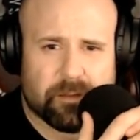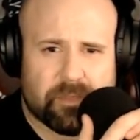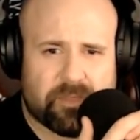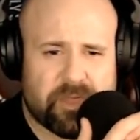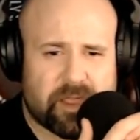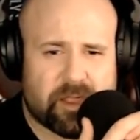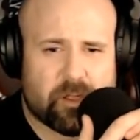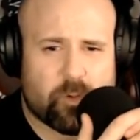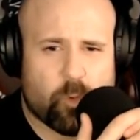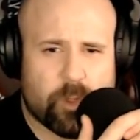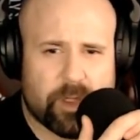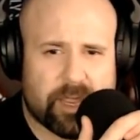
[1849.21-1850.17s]

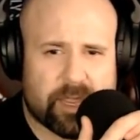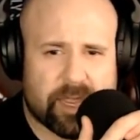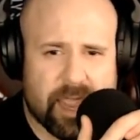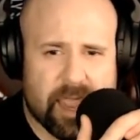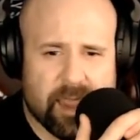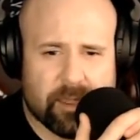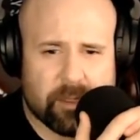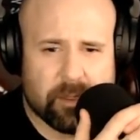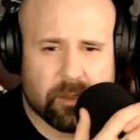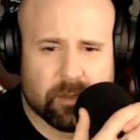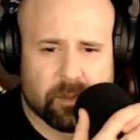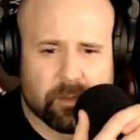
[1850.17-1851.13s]
think we
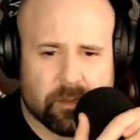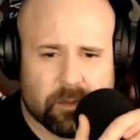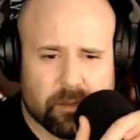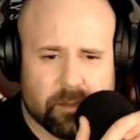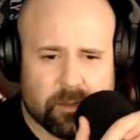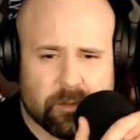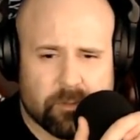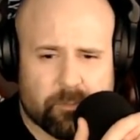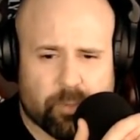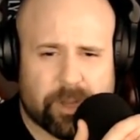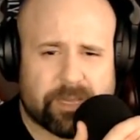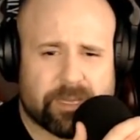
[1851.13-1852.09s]
can
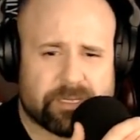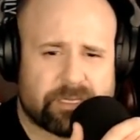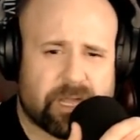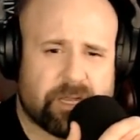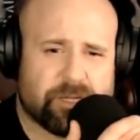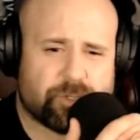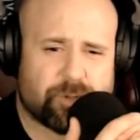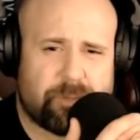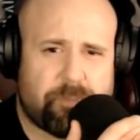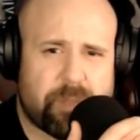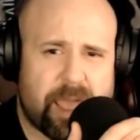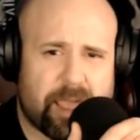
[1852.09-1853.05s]
bring this country
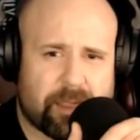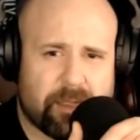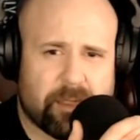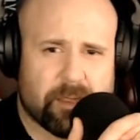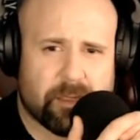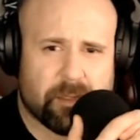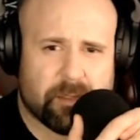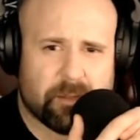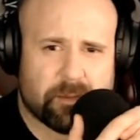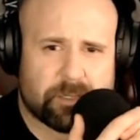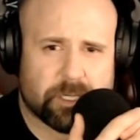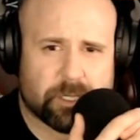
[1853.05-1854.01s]
back
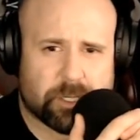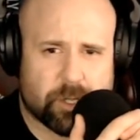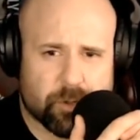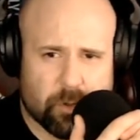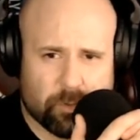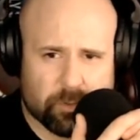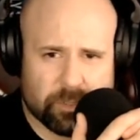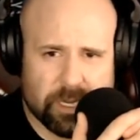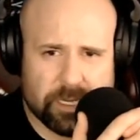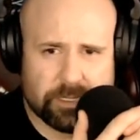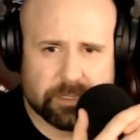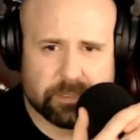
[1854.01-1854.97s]
to the good old
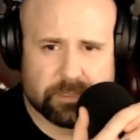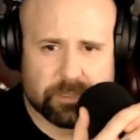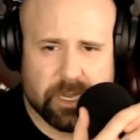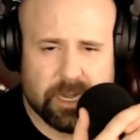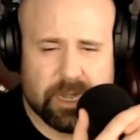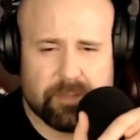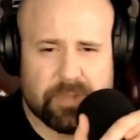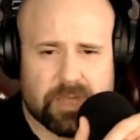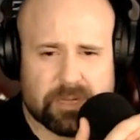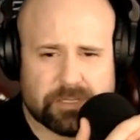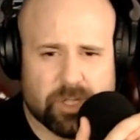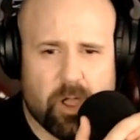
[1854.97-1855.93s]
days. And I'm
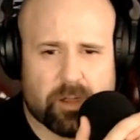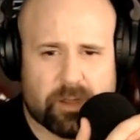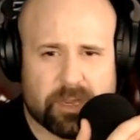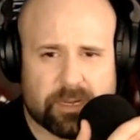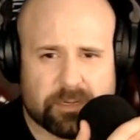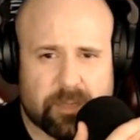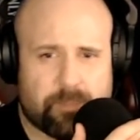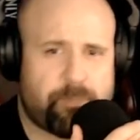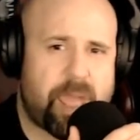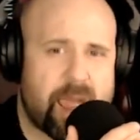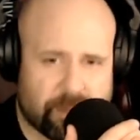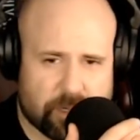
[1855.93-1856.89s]
not talking the
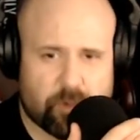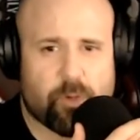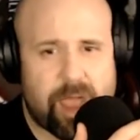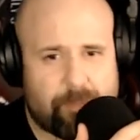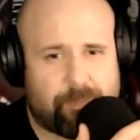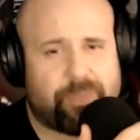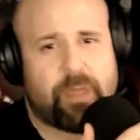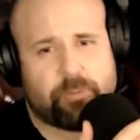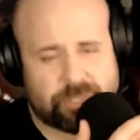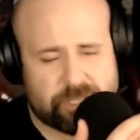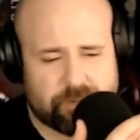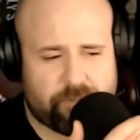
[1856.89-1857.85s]
bad crap that
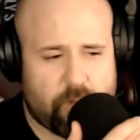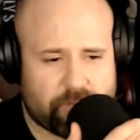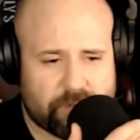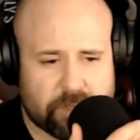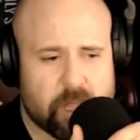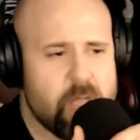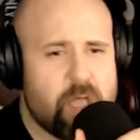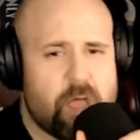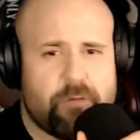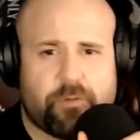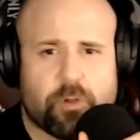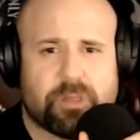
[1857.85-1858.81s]
was involved in it.
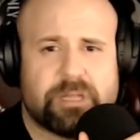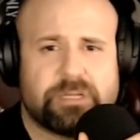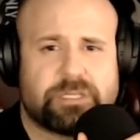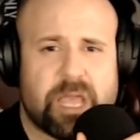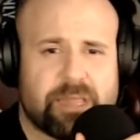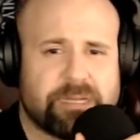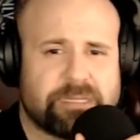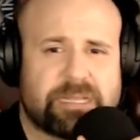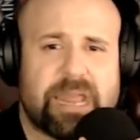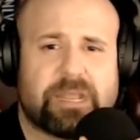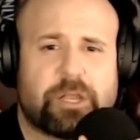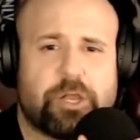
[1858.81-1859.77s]
Of course, let's
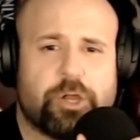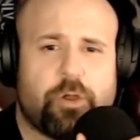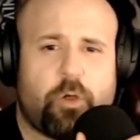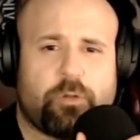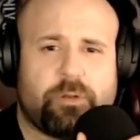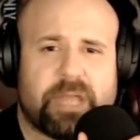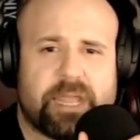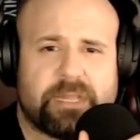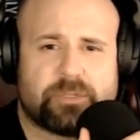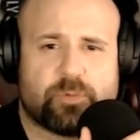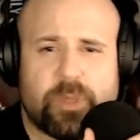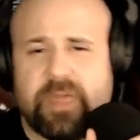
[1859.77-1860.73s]
get a good old
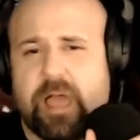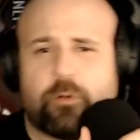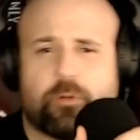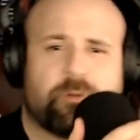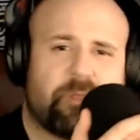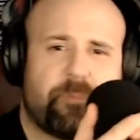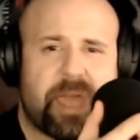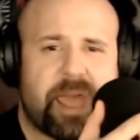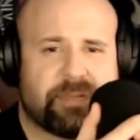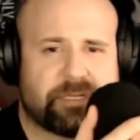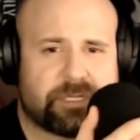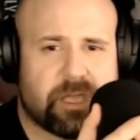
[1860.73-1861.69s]
days without the
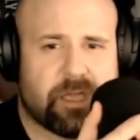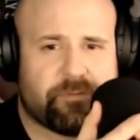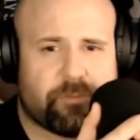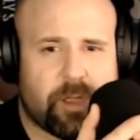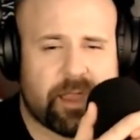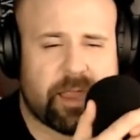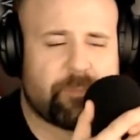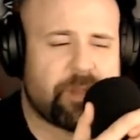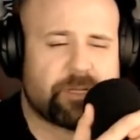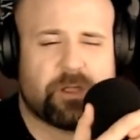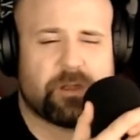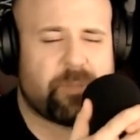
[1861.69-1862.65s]
bad stuff, right? I'm
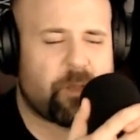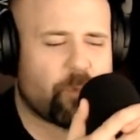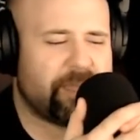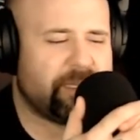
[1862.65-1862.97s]
not talking about